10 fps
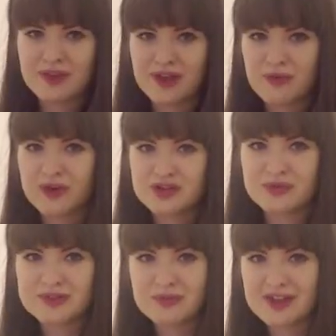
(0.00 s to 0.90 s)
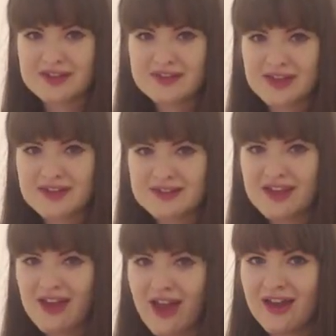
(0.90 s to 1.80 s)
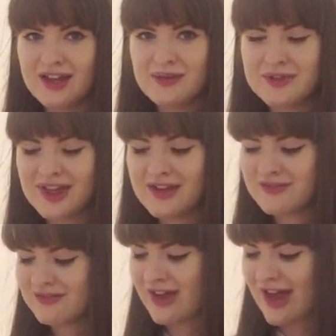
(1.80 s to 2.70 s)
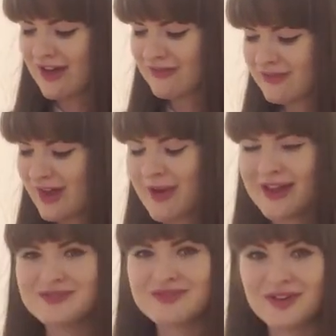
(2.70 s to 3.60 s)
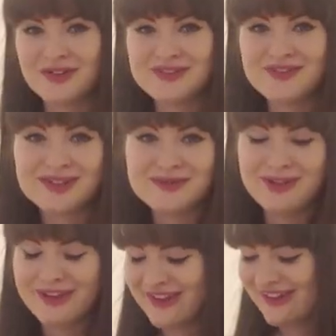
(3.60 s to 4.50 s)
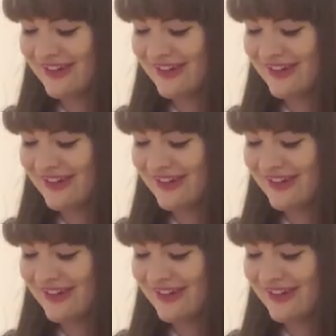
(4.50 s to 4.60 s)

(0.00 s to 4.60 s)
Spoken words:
like, "Where do you want to place this?" And he would kind of have a massive grin on his face and be like,